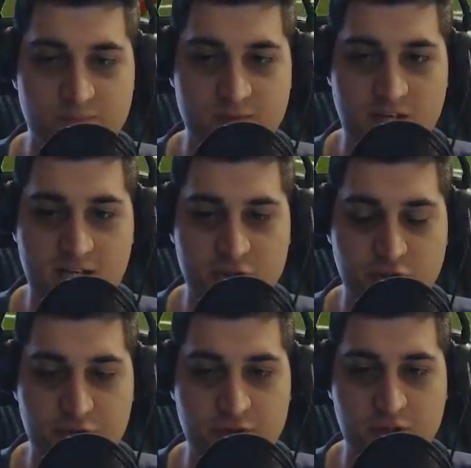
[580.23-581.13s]
I
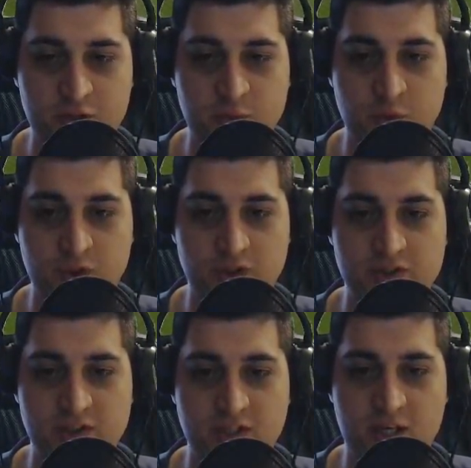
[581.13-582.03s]
actually thought we would
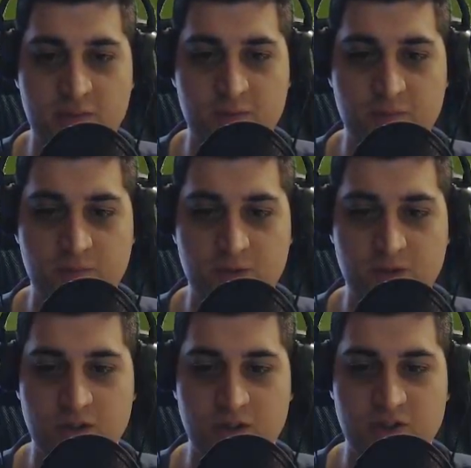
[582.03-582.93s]
concede our
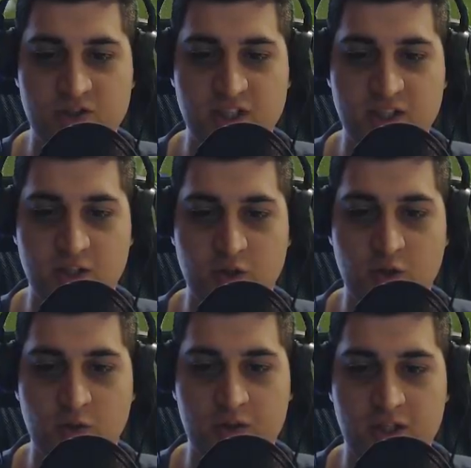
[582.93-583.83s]
second
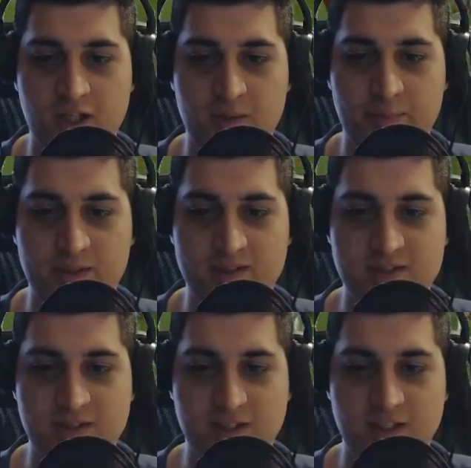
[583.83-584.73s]
goal here,
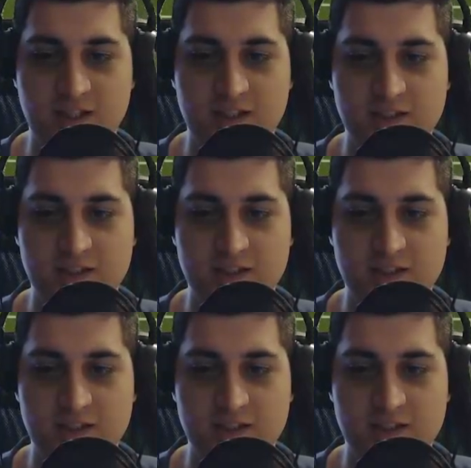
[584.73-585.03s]
but... Uh,